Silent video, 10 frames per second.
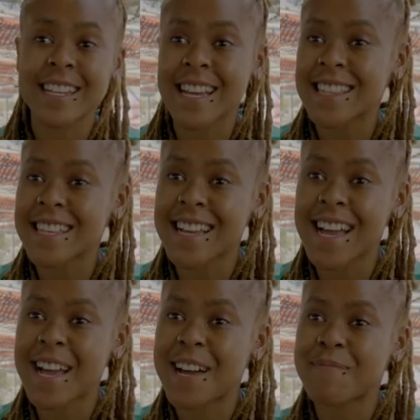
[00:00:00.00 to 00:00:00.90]
than I think I
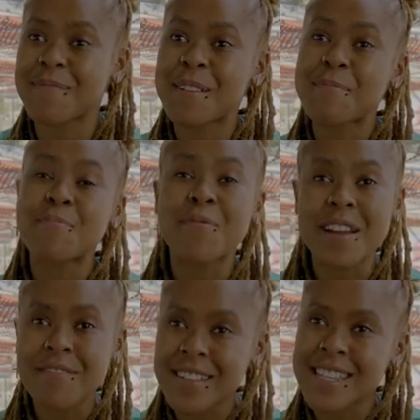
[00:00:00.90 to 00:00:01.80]
am
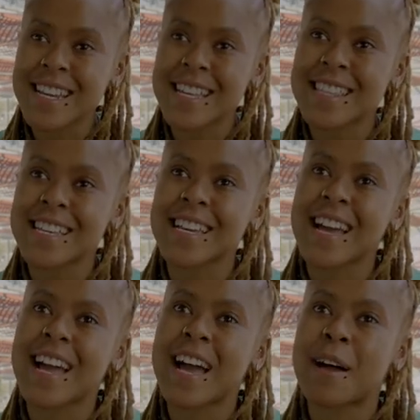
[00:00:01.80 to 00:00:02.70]
braver than I think I
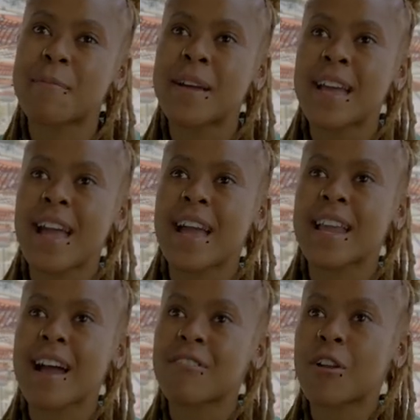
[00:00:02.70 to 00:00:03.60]
am and
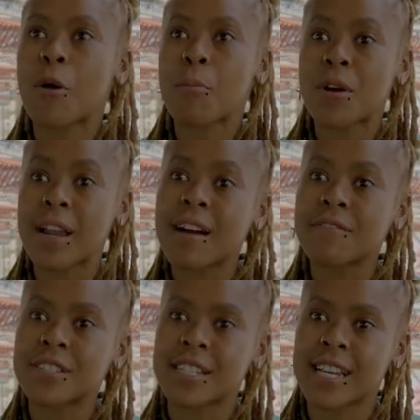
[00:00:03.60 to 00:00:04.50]
have a lot more love
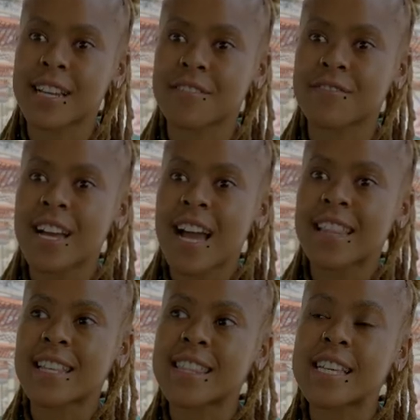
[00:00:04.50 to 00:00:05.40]
to give.
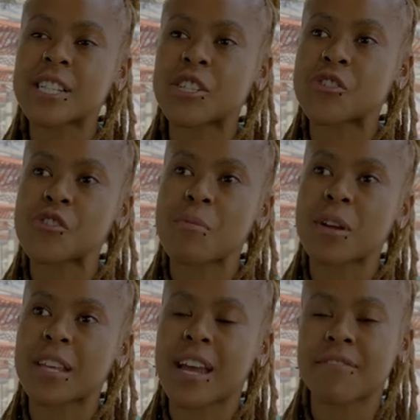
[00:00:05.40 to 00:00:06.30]
The things in
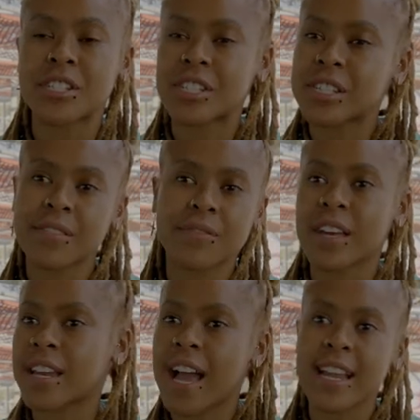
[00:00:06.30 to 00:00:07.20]
Joburg that I've achieved
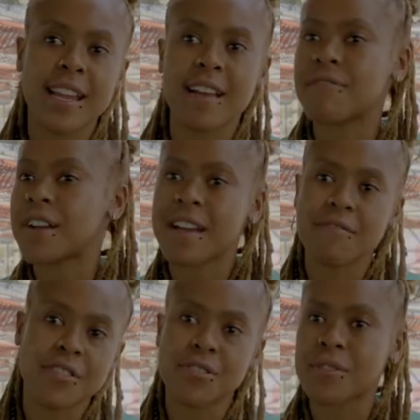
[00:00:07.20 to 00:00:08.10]
that I never
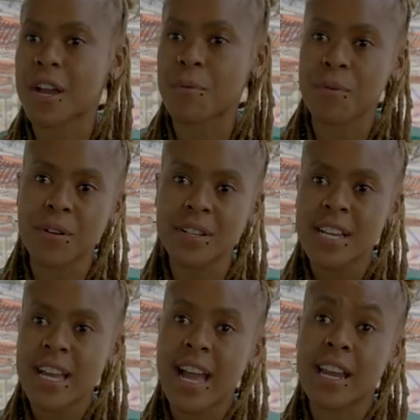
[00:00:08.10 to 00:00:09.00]
ever thought I would.
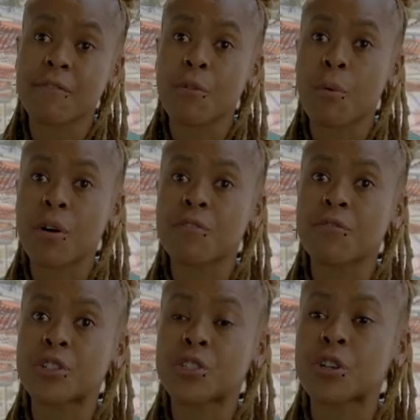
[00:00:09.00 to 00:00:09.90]
And if it weren't
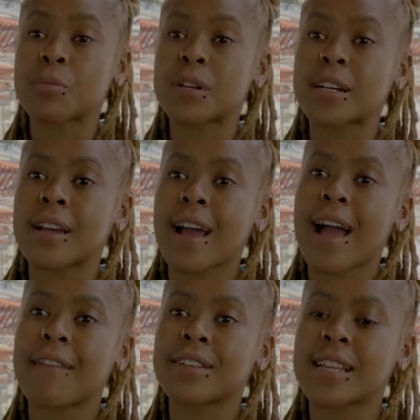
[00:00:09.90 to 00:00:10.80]
for Joburg
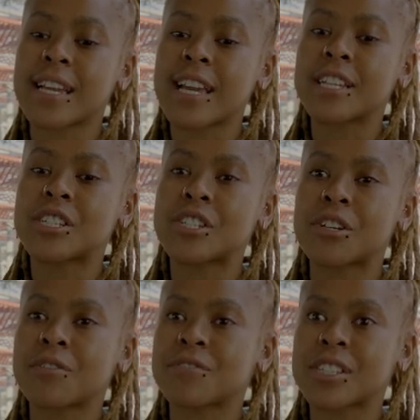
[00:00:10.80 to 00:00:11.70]
having that energy
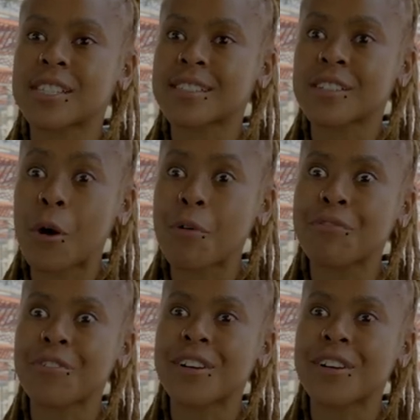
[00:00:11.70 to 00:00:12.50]
of just go for